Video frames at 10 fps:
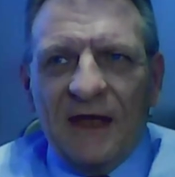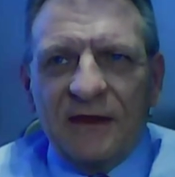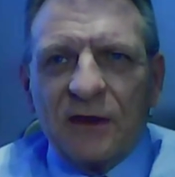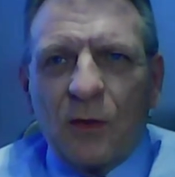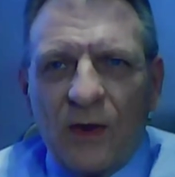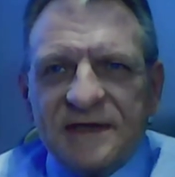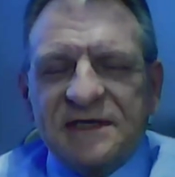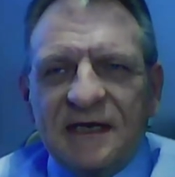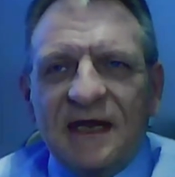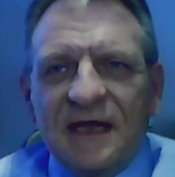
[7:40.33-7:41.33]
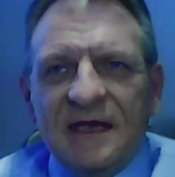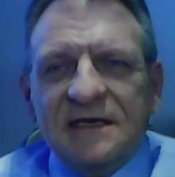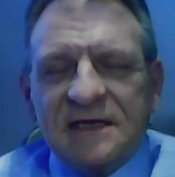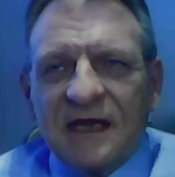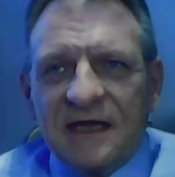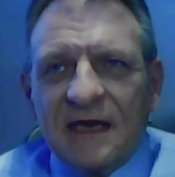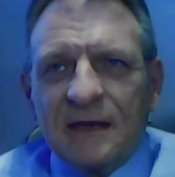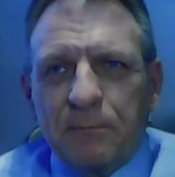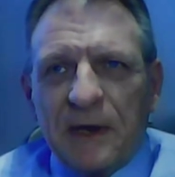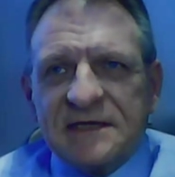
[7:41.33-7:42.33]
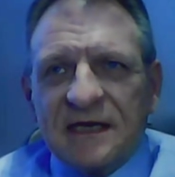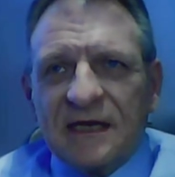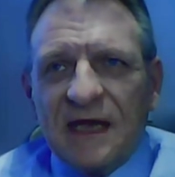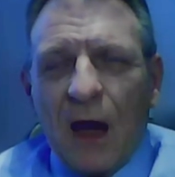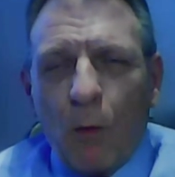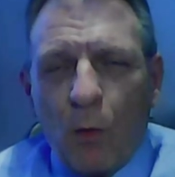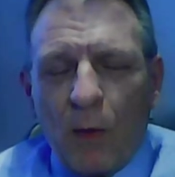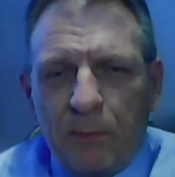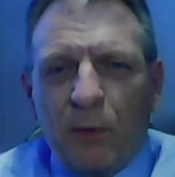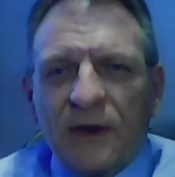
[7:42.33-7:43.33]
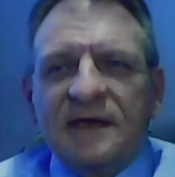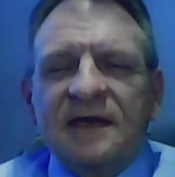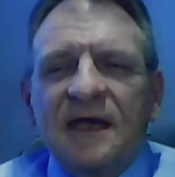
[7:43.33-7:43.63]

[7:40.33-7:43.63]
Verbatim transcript: The question is, I think, basically, at what point